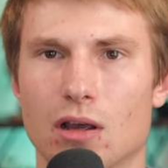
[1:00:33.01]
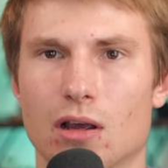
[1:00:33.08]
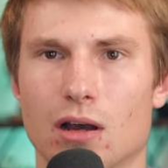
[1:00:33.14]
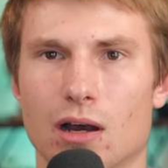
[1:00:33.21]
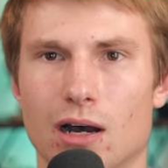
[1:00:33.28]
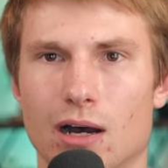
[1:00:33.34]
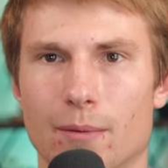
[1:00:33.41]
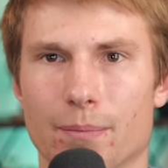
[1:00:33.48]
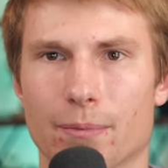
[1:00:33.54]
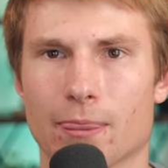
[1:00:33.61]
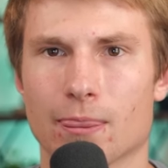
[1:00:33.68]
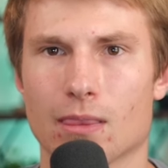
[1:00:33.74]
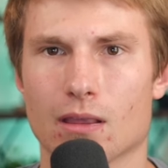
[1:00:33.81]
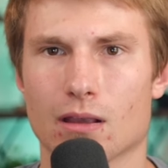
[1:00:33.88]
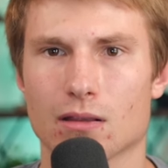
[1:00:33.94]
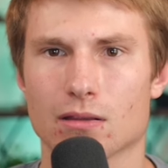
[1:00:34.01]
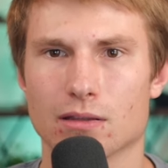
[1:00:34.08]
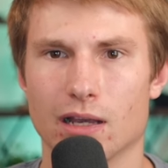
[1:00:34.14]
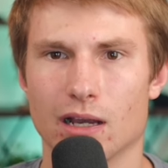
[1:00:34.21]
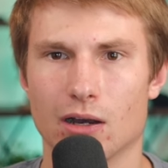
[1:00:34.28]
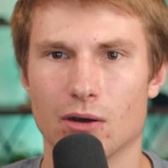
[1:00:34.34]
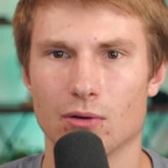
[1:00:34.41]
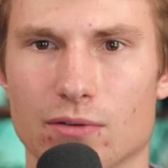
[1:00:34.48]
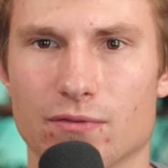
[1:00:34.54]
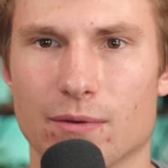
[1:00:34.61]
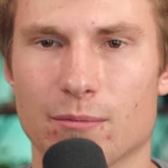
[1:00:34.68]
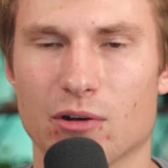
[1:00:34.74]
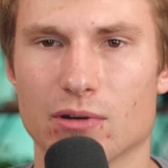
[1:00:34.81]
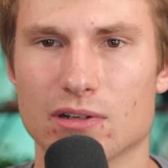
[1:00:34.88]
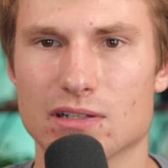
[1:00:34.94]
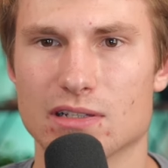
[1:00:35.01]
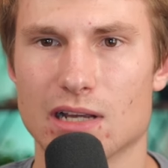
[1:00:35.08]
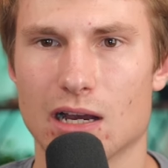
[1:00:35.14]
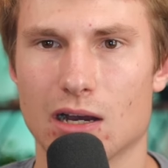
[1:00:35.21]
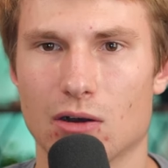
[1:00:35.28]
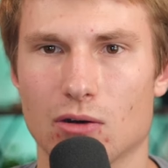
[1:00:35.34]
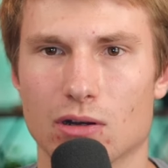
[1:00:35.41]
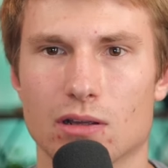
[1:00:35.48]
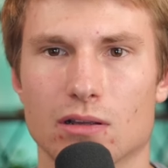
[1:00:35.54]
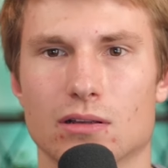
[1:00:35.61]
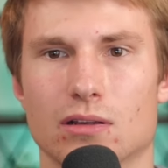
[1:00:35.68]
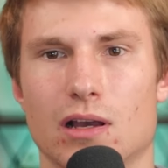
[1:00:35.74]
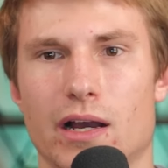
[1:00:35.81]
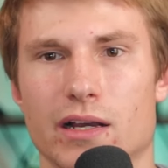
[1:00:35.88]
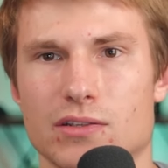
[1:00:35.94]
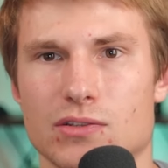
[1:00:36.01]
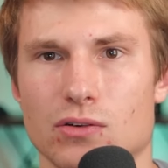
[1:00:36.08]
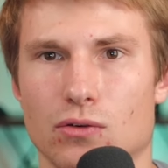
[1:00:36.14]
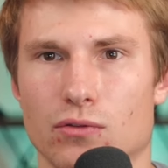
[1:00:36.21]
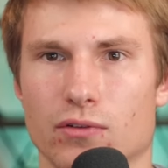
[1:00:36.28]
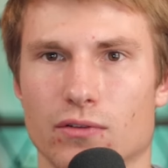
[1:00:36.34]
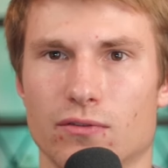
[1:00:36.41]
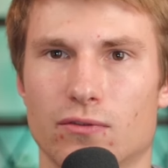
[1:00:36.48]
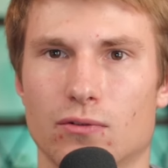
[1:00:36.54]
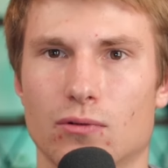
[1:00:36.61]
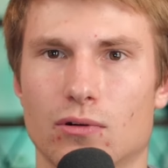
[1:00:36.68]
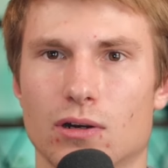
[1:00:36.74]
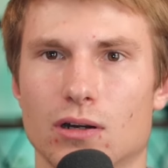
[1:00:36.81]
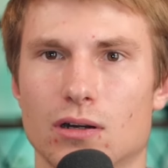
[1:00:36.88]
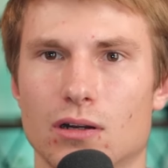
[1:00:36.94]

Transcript: Now, if I'm going down x over 4,